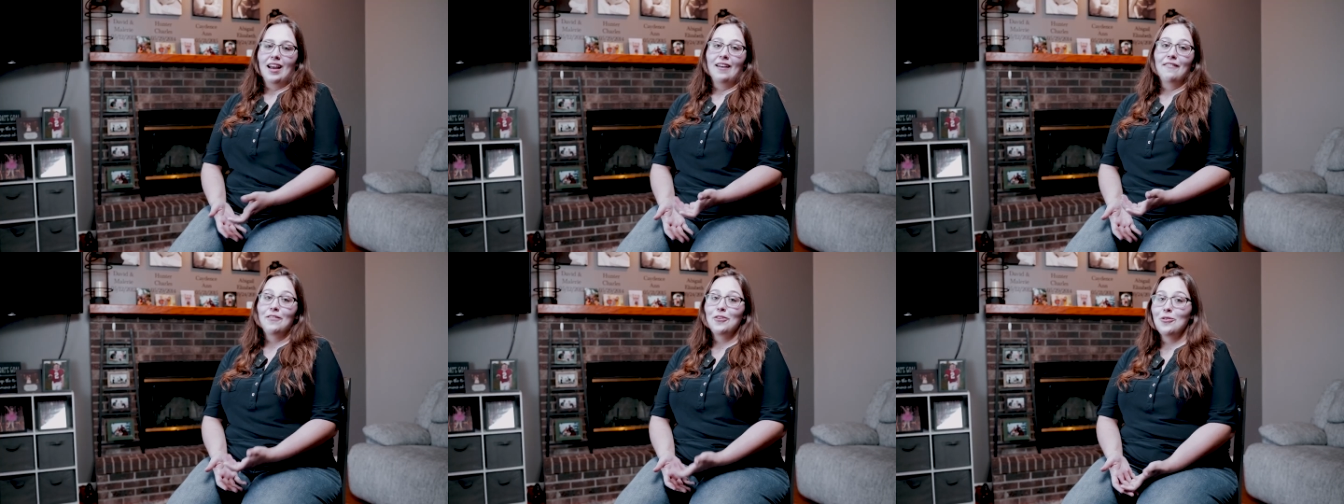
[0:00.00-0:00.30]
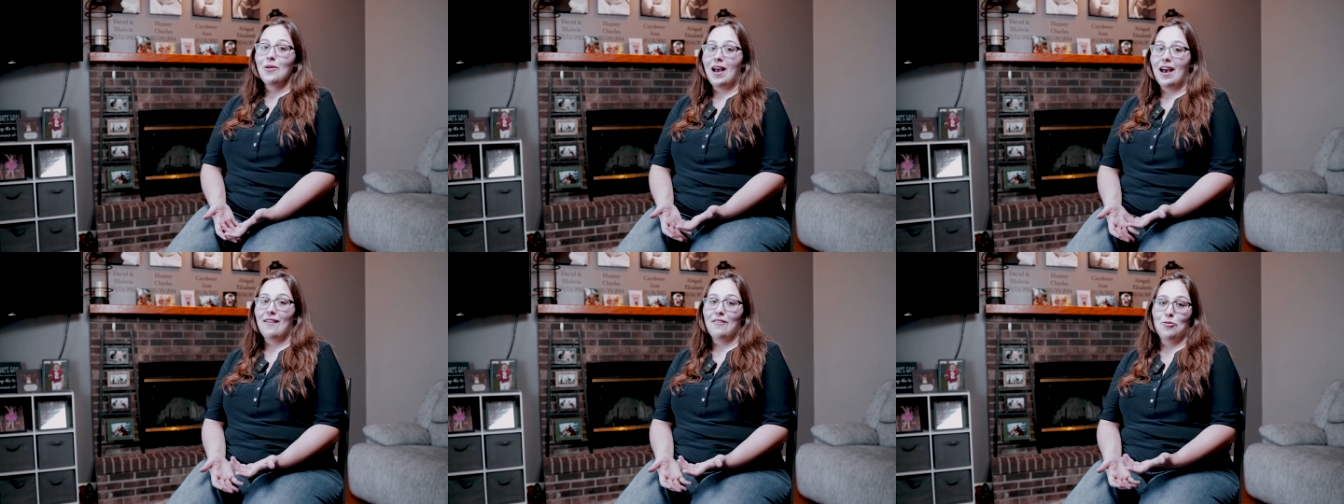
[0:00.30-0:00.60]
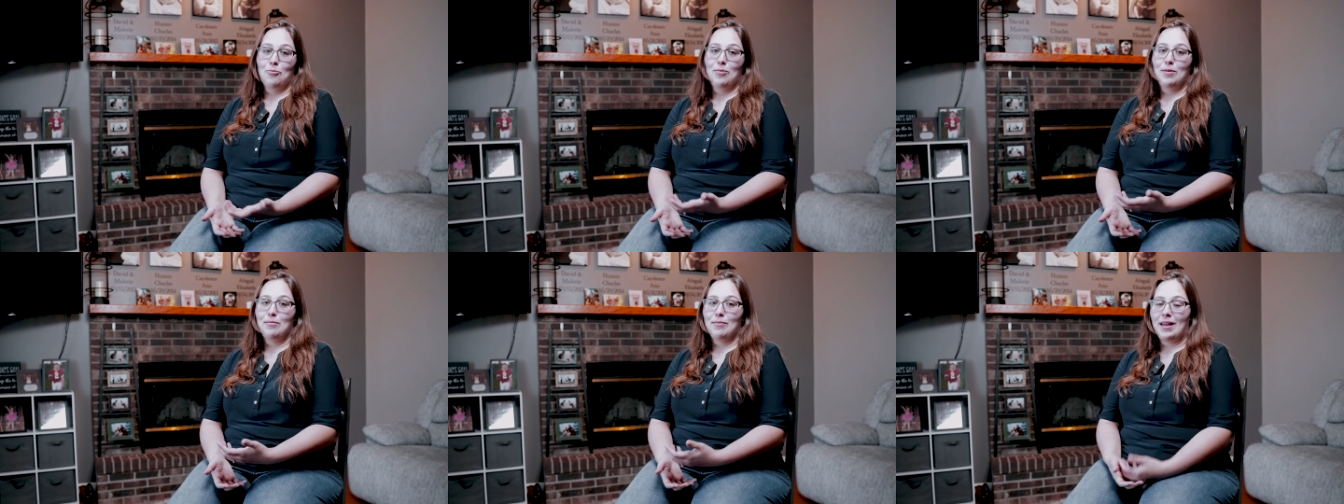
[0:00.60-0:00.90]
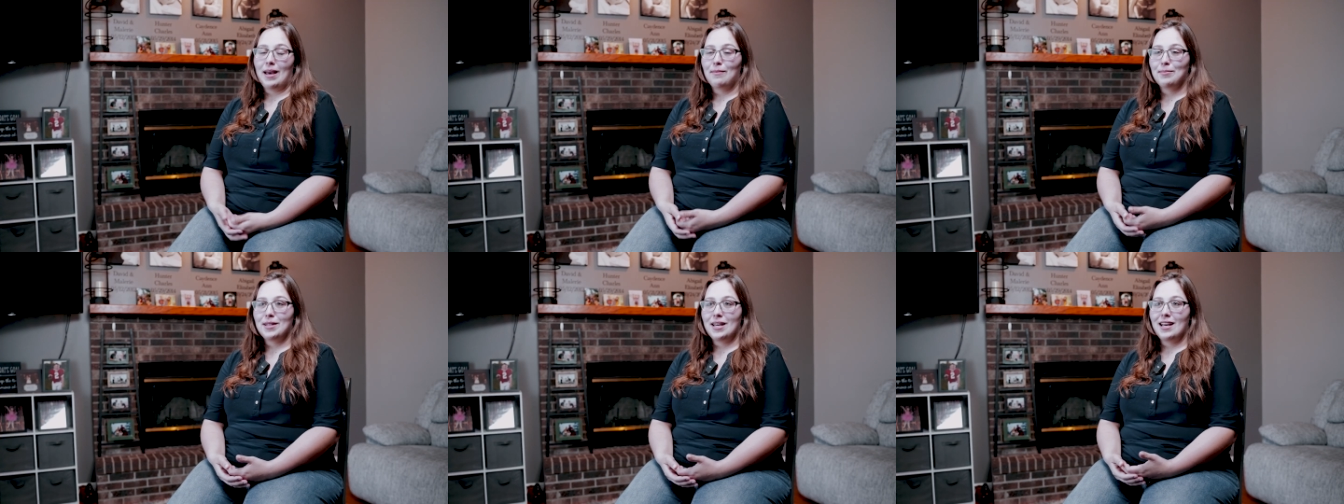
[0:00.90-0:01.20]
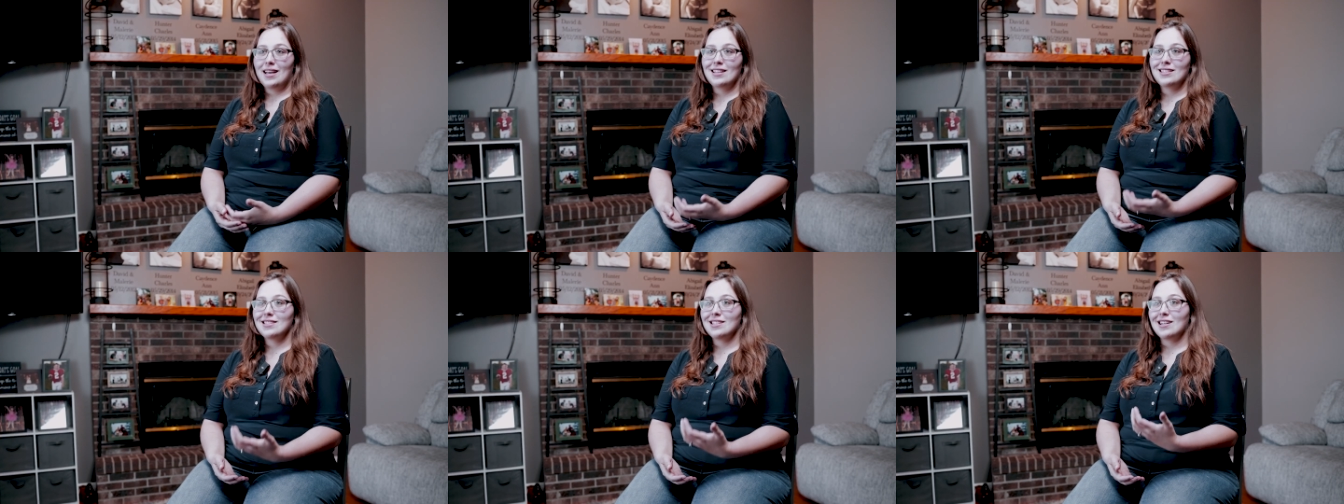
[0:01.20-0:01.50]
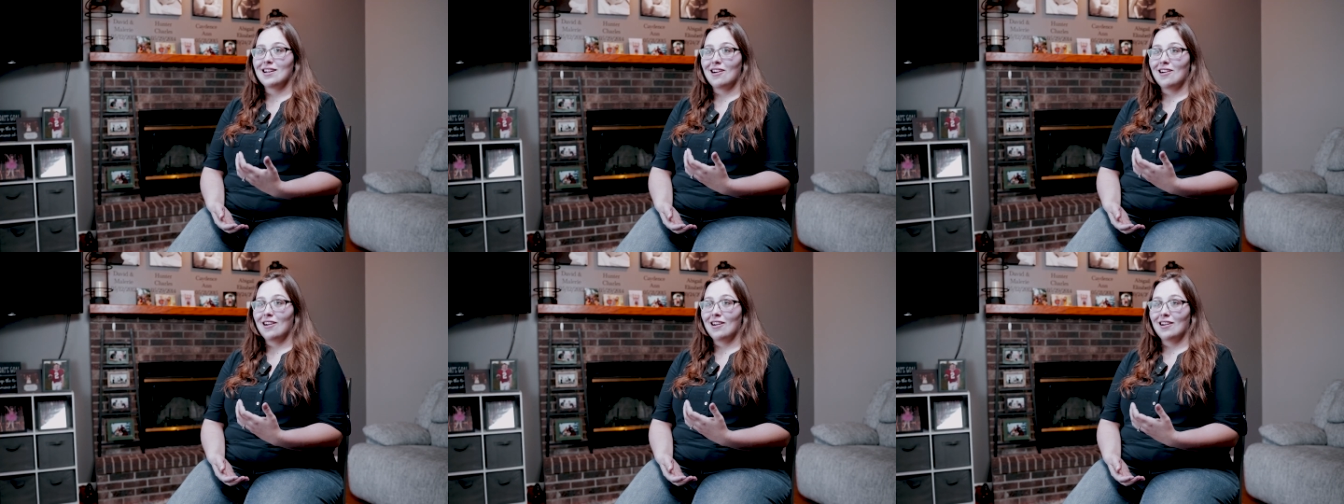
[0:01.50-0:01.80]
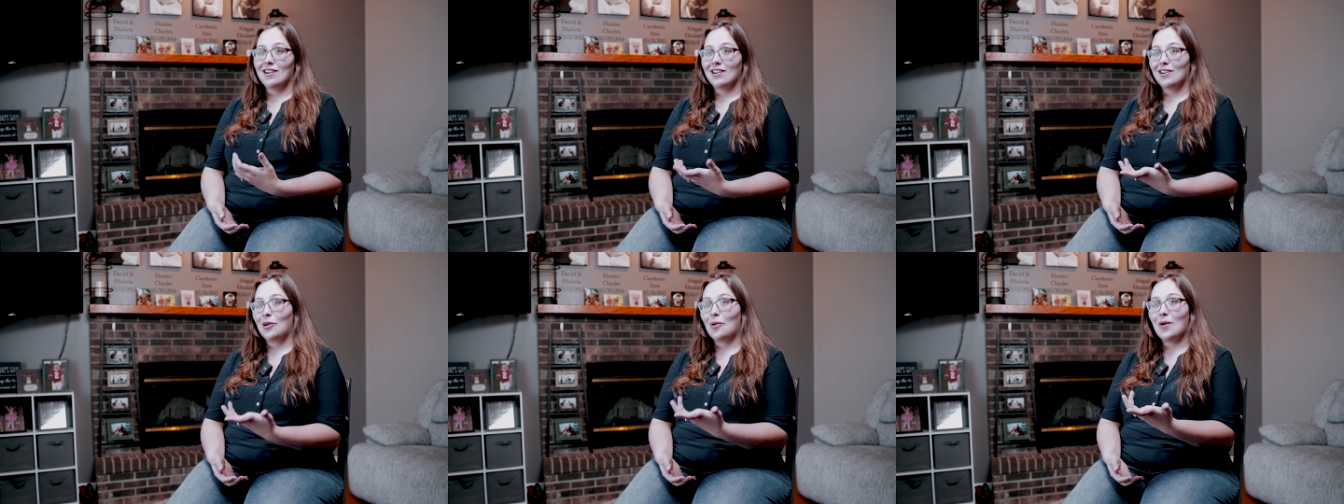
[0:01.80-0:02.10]
If you haven't been baptized and
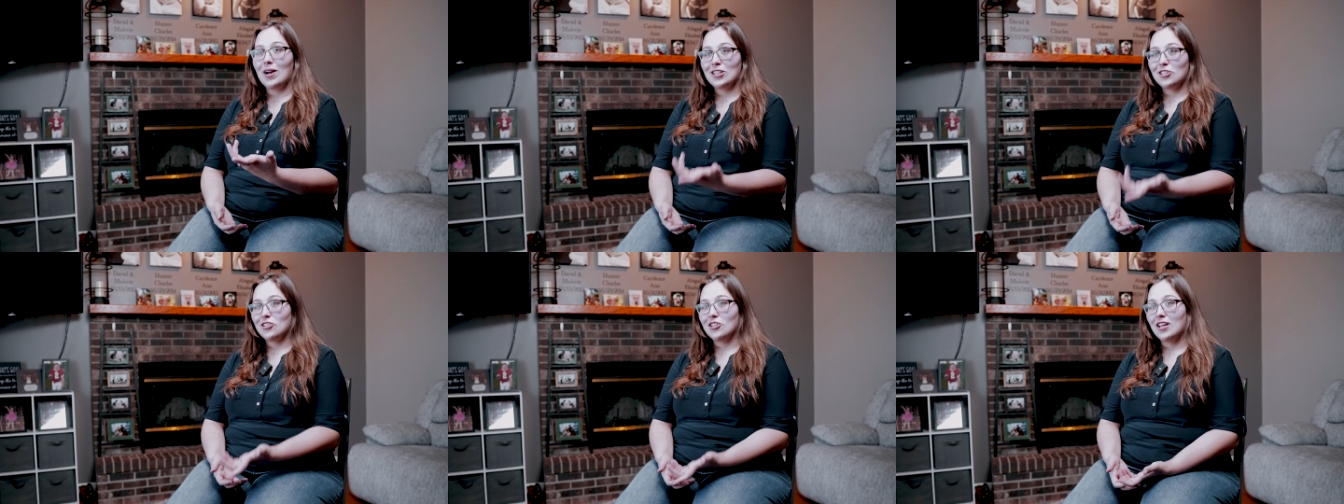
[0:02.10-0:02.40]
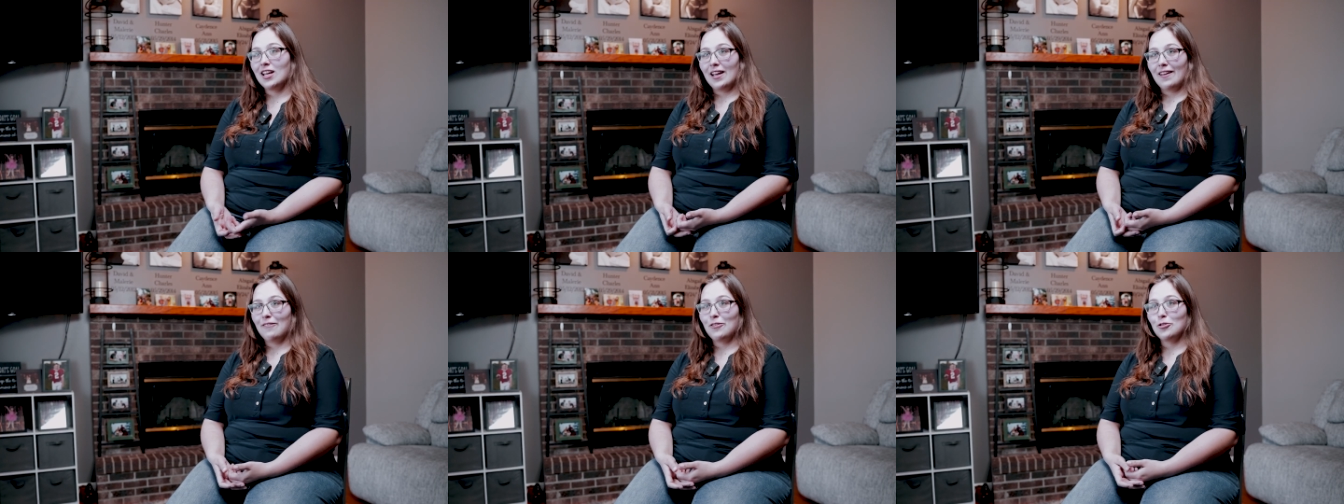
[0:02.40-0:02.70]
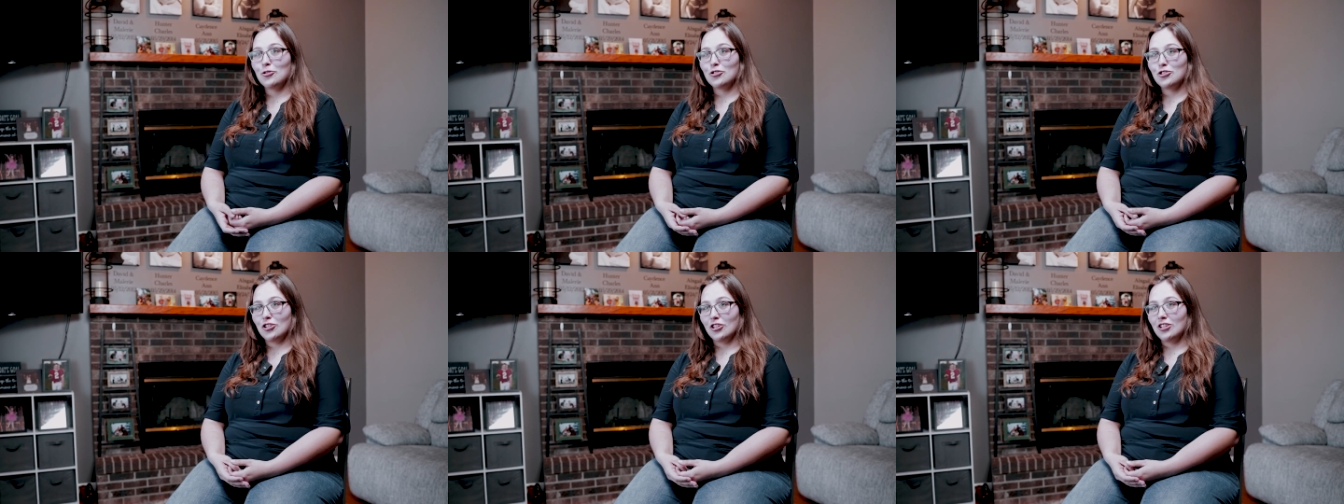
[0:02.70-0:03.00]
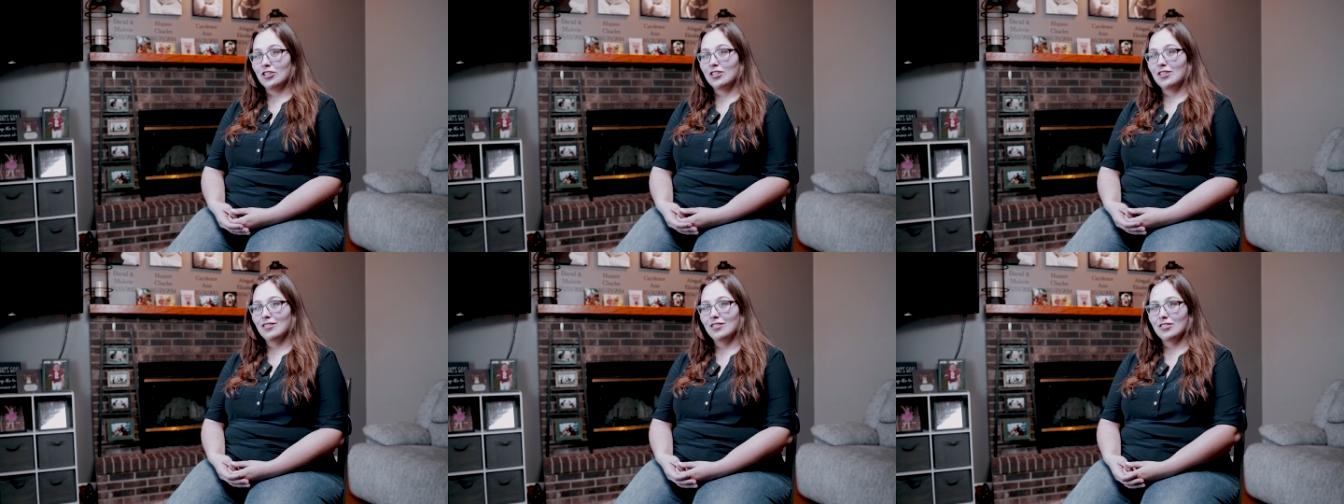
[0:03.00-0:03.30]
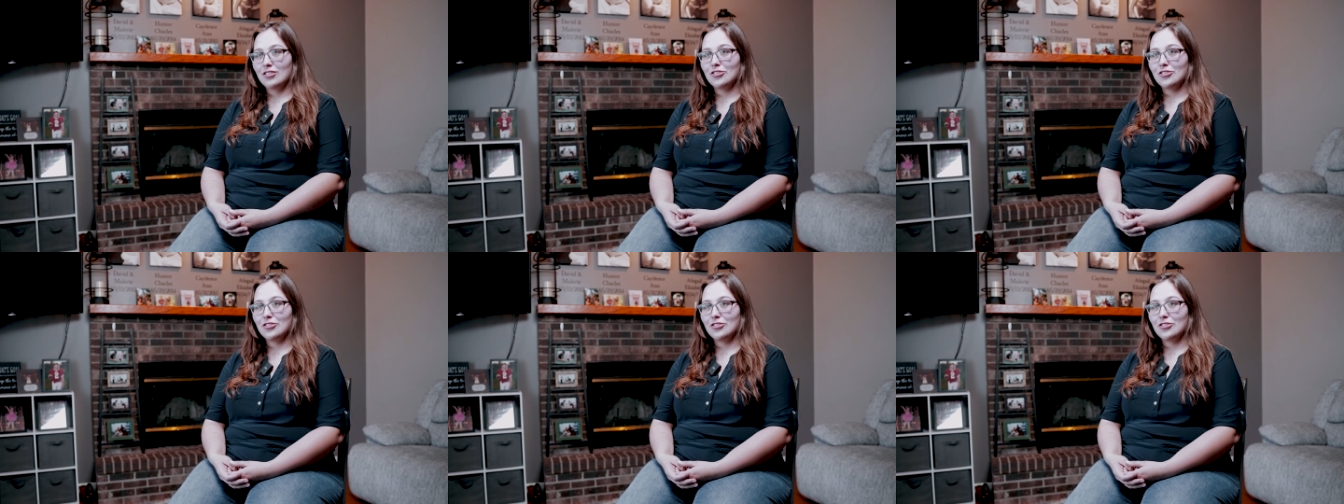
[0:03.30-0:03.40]
are questioning if you should,